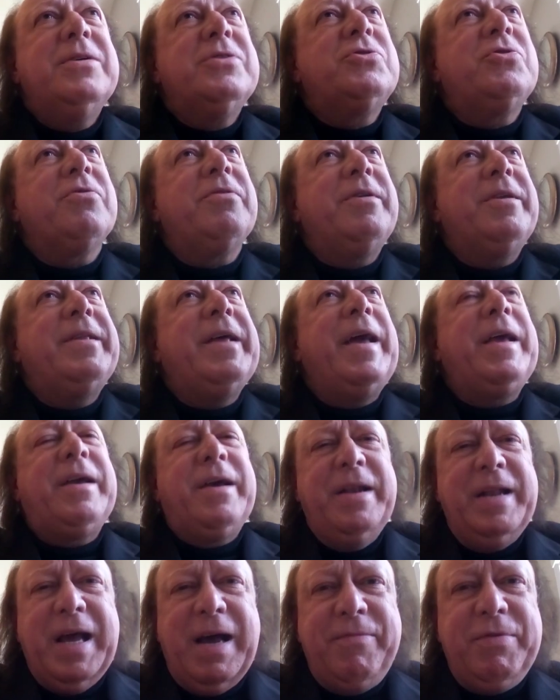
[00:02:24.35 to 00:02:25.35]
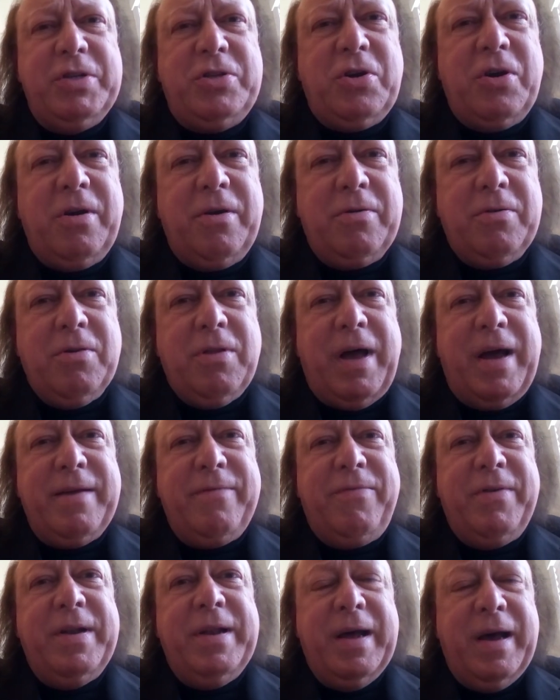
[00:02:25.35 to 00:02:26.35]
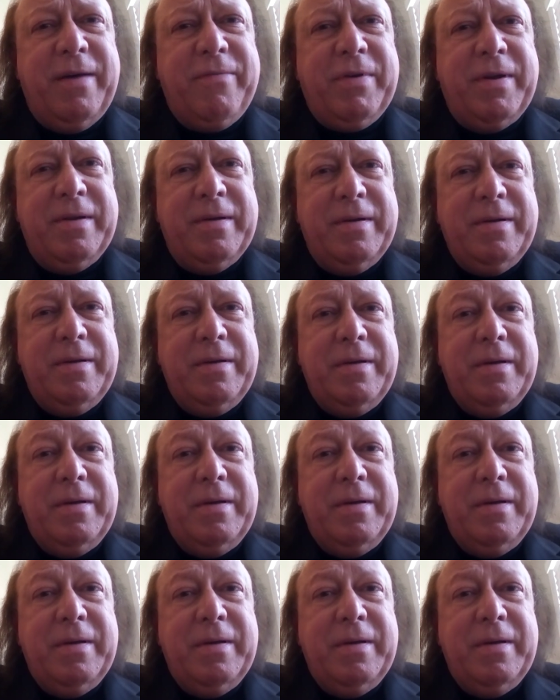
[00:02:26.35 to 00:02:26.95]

so that they can have eternal life in heaven?